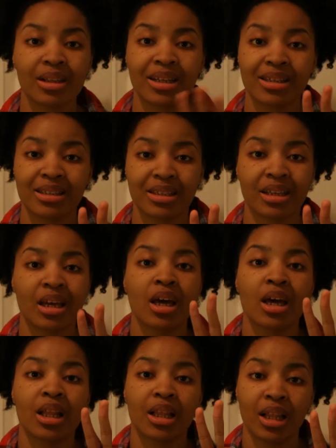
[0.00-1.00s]
listen,
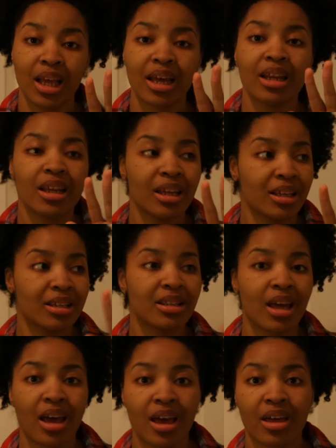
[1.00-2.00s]
let his
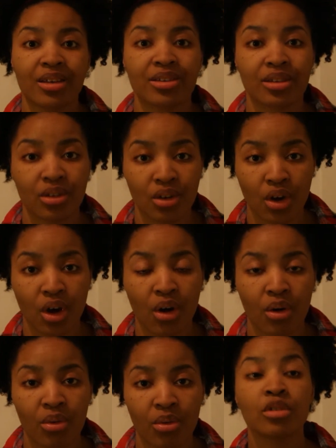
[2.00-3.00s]
ass
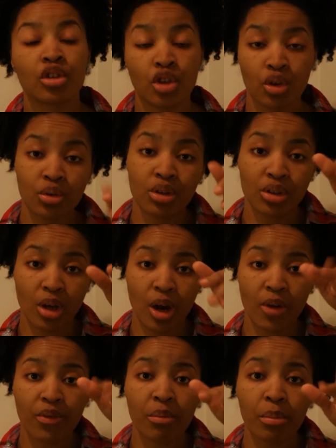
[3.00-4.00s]
go. You
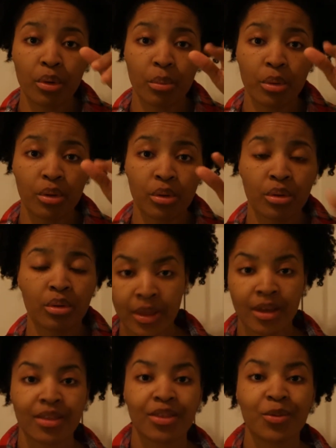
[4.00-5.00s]
deserve him, boo-boo.
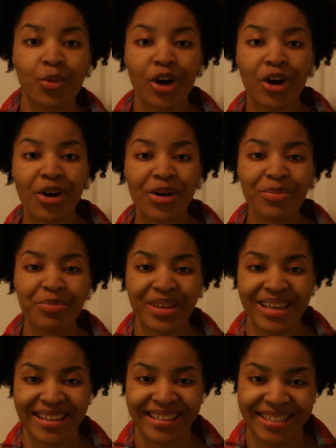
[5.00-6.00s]
The word
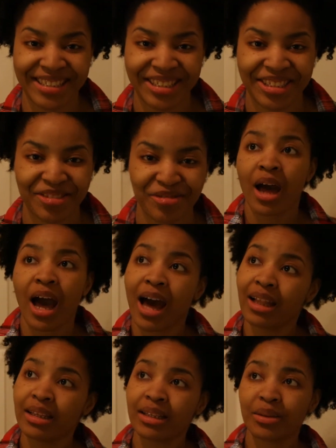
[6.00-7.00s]
bitch.
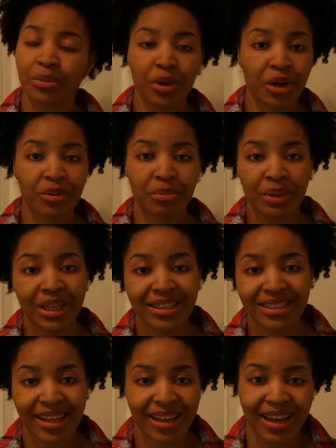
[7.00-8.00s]
I look at the word
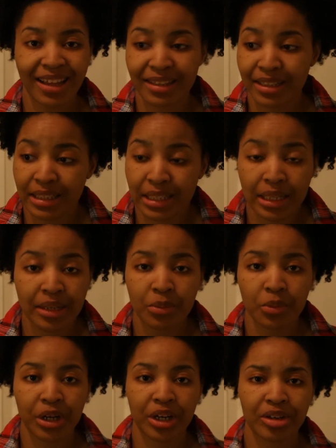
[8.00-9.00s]
bitch like I look at the
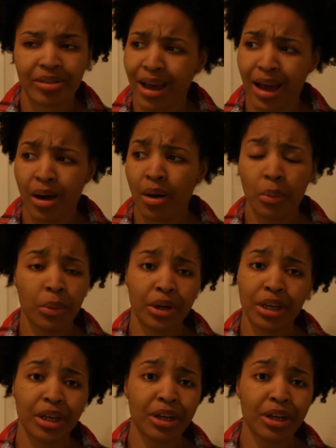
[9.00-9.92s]
N-word. I don't want to